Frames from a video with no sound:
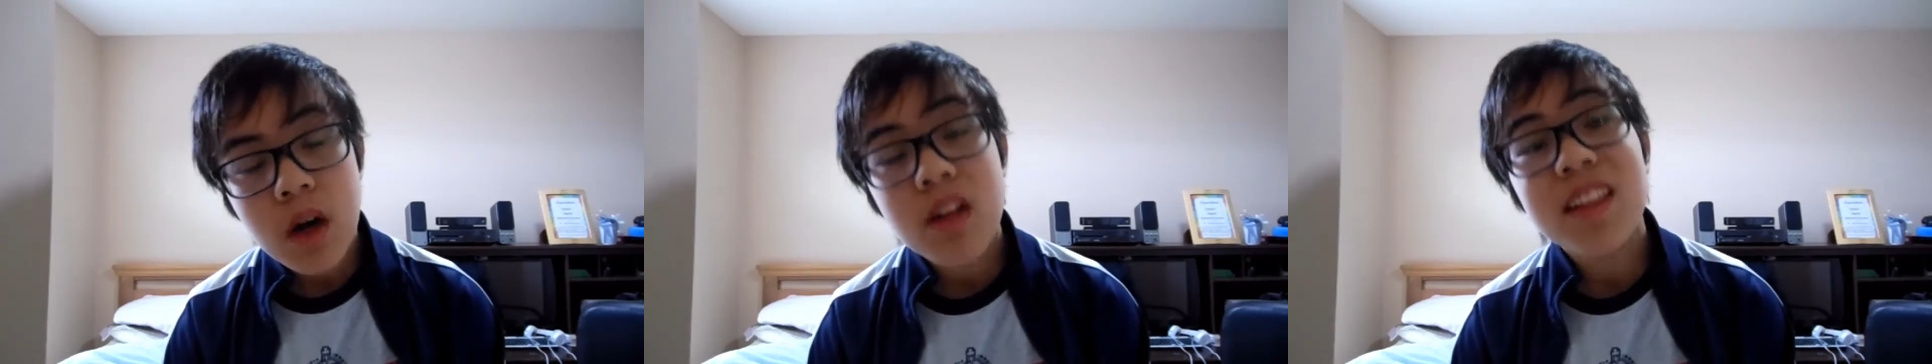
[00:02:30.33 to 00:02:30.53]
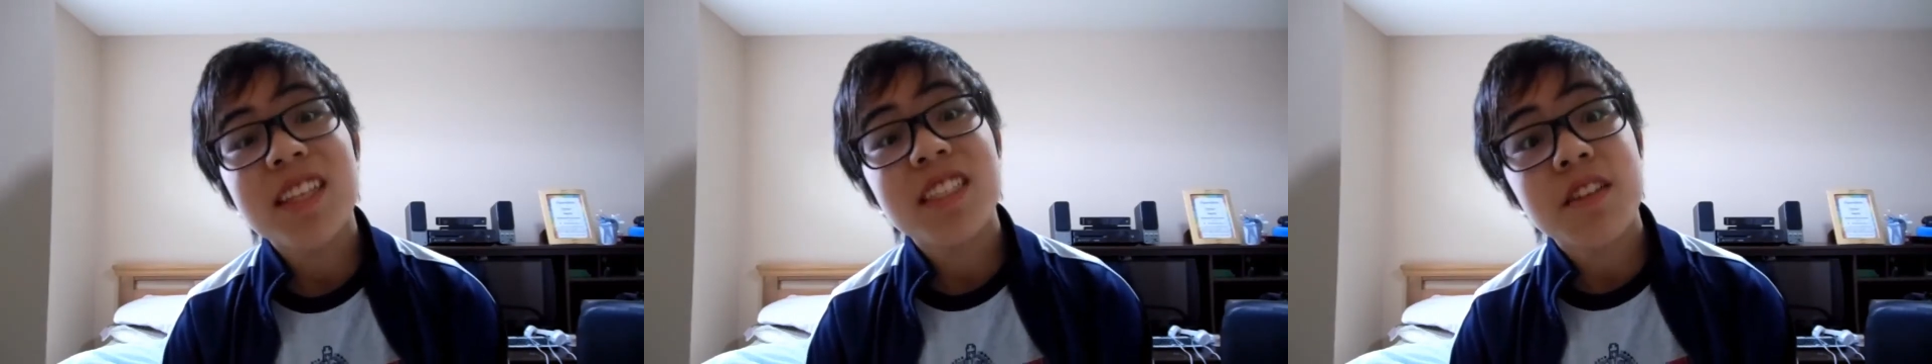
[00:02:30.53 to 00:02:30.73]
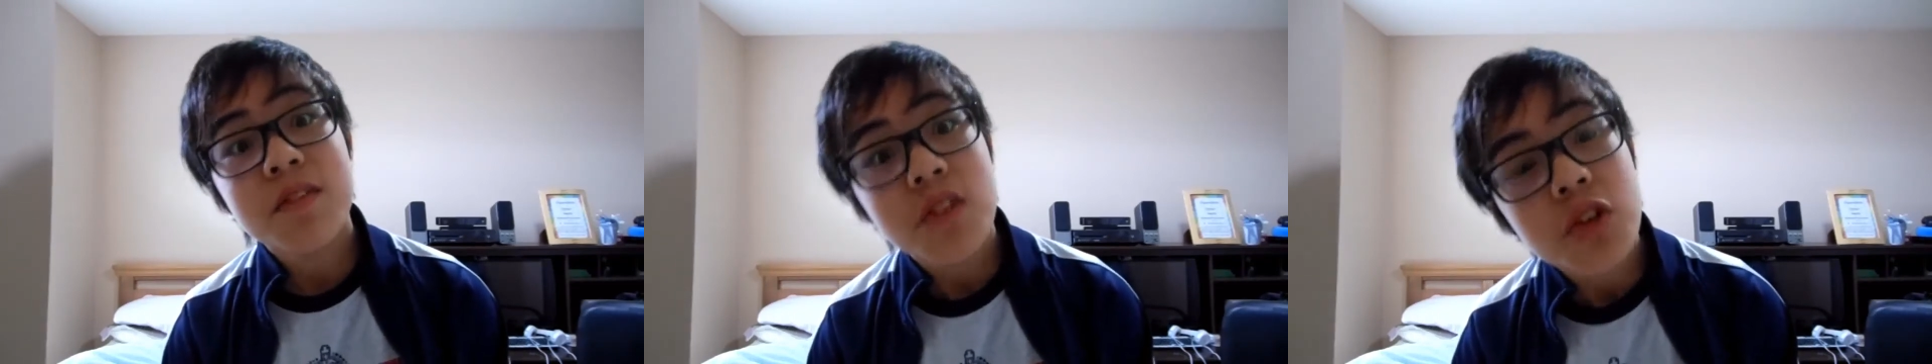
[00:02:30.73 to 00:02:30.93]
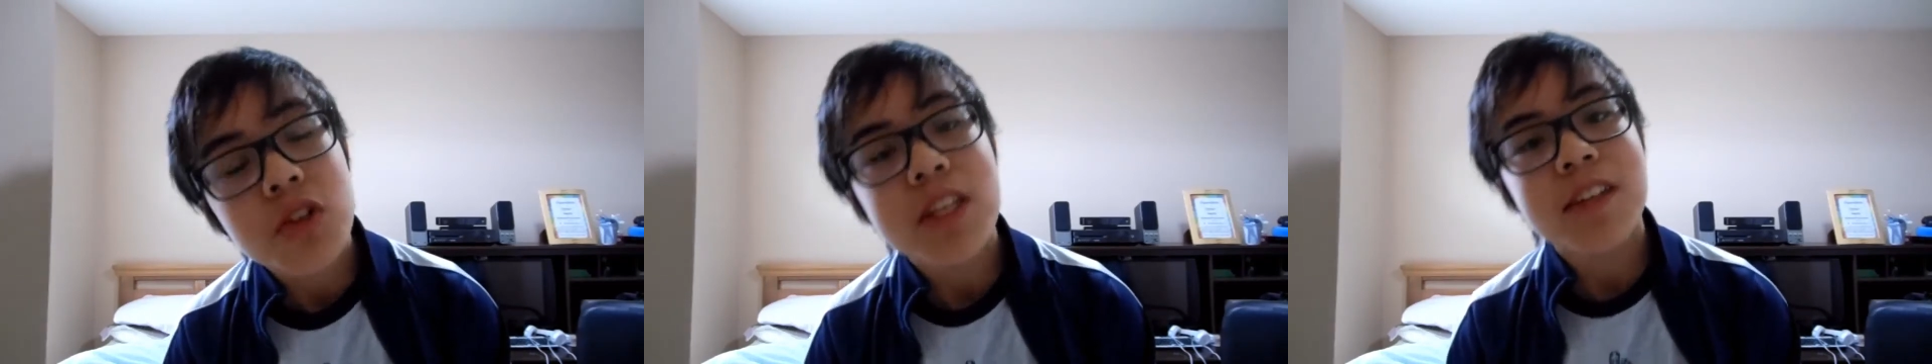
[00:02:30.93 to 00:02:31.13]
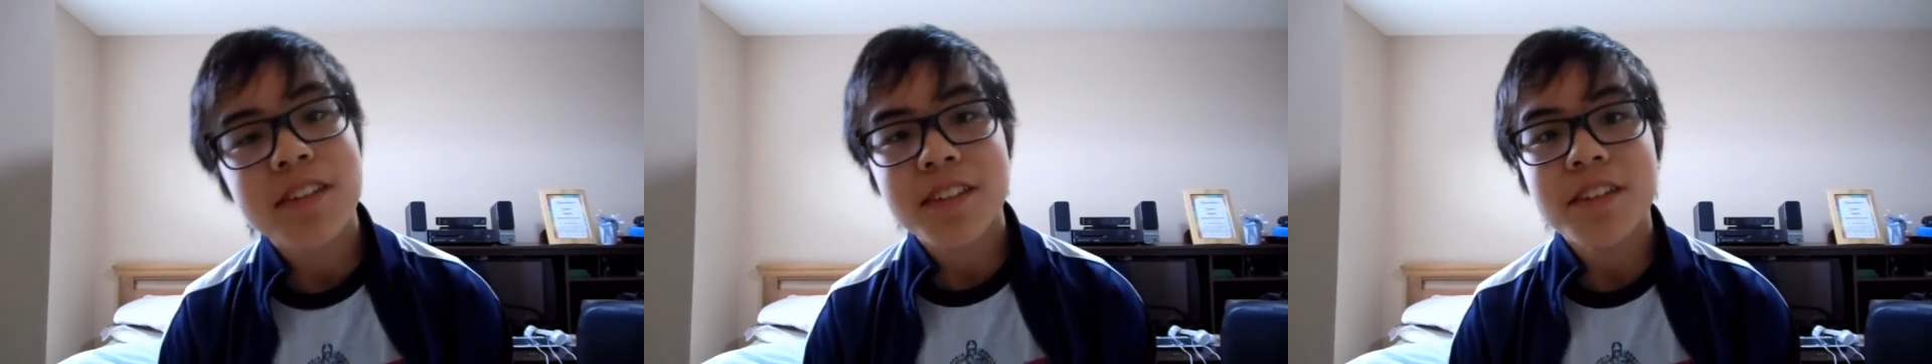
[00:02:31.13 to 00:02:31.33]
Unless the
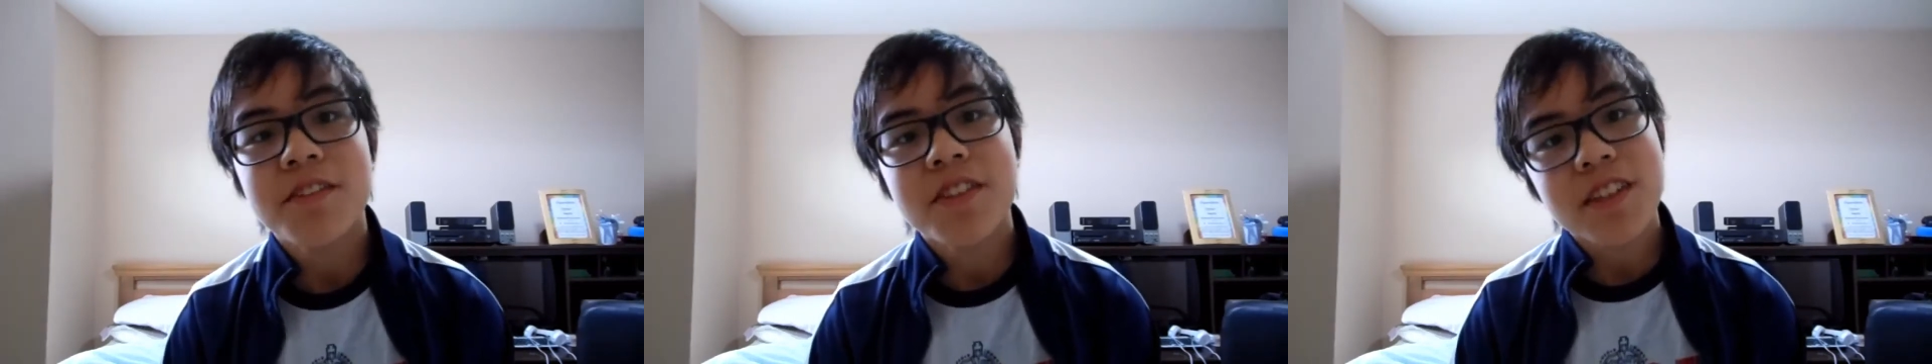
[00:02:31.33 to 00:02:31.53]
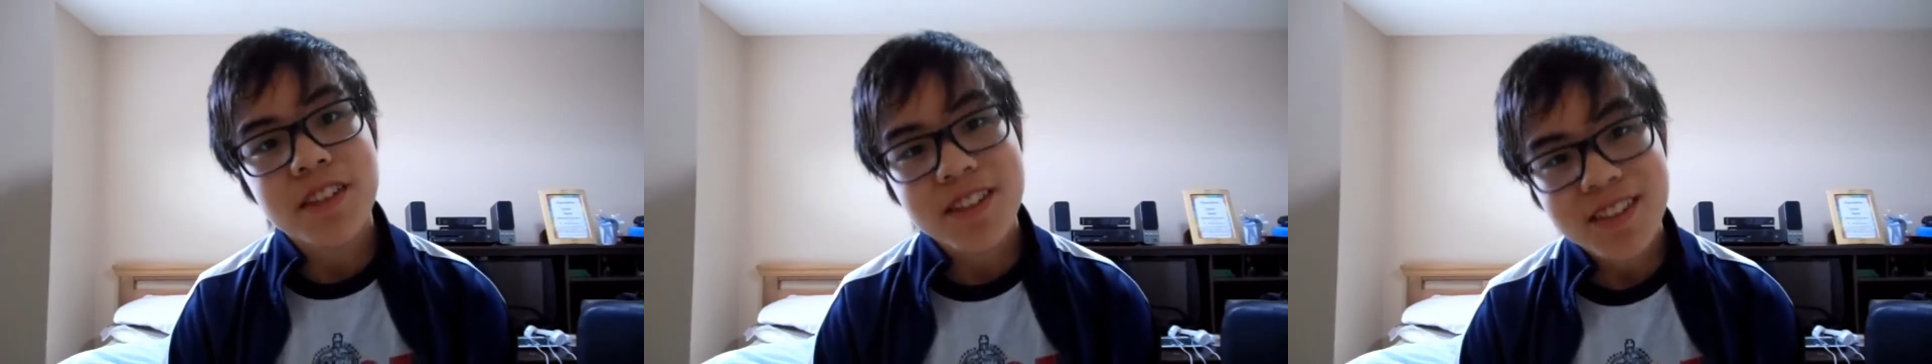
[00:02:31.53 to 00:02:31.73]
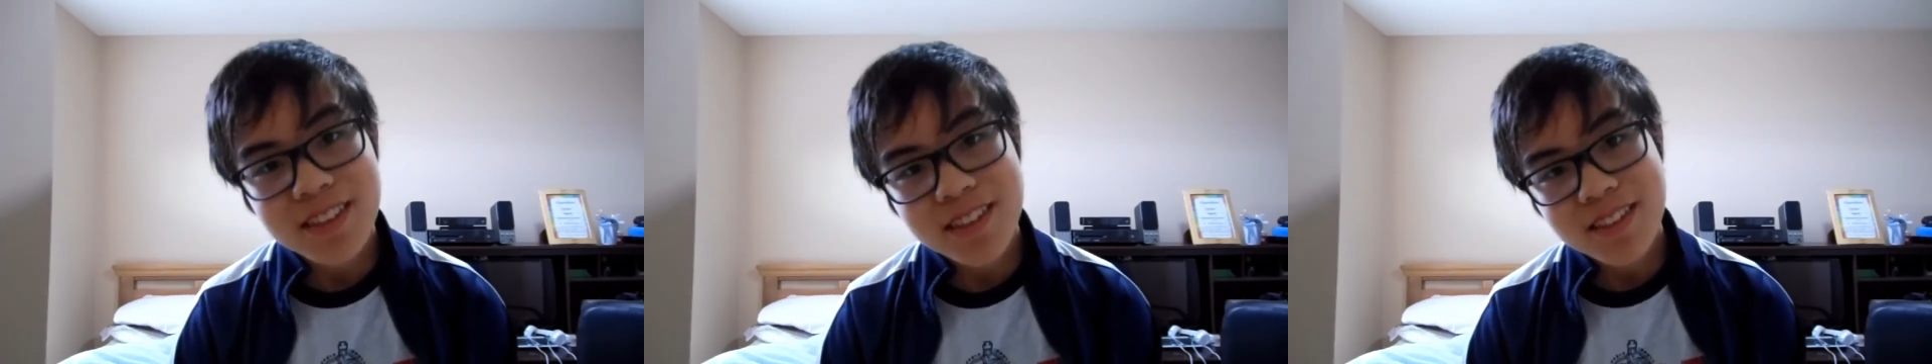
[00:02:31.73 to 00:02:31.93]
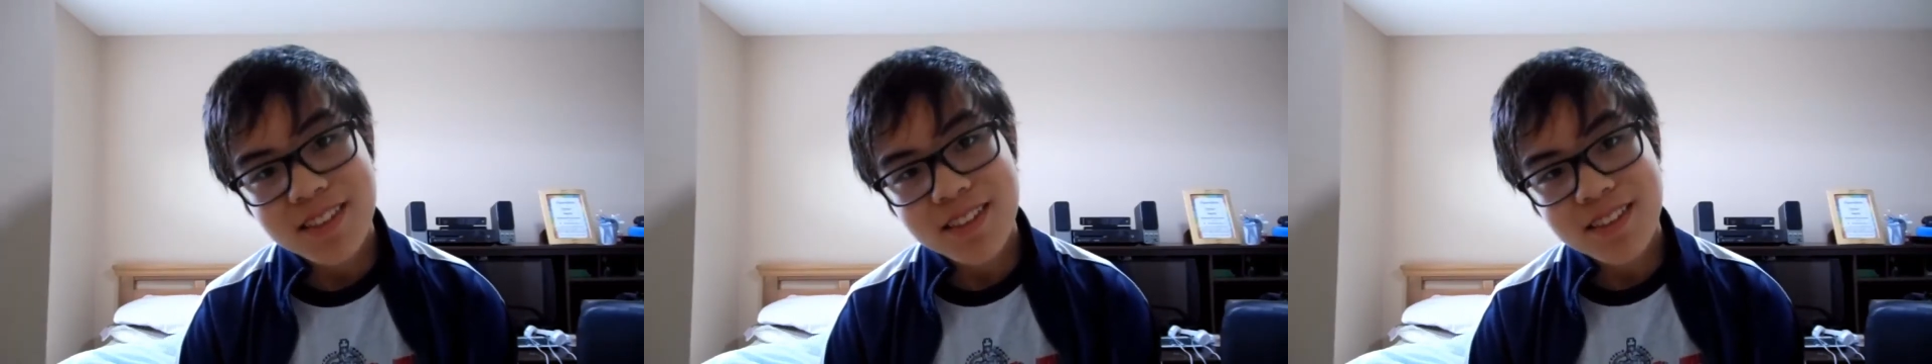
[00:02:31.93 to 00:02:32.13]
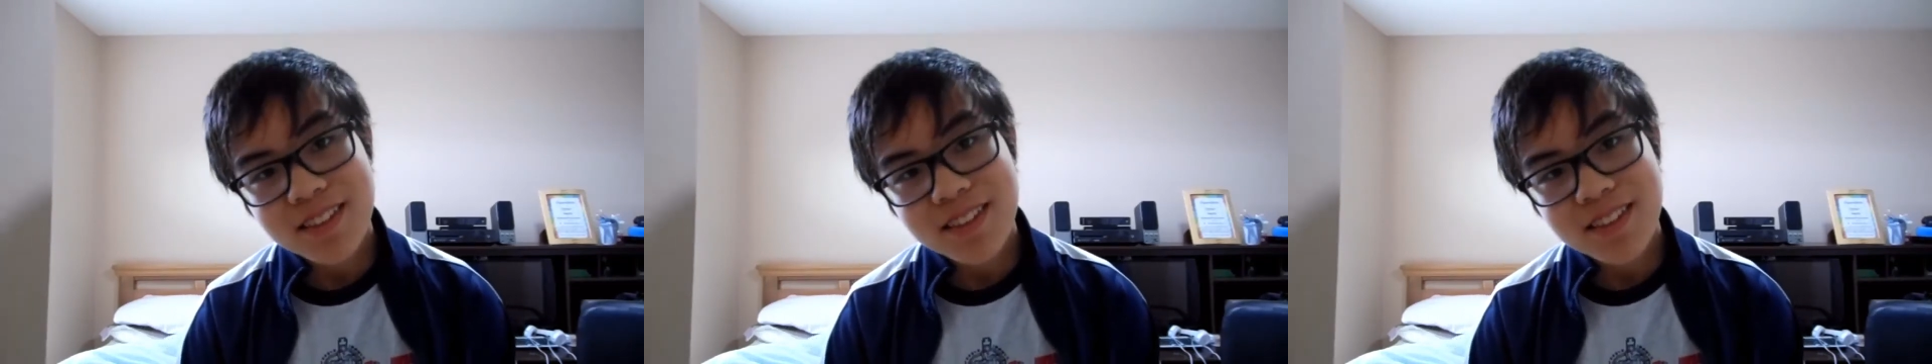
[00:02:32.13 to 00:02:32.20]
food kills you first.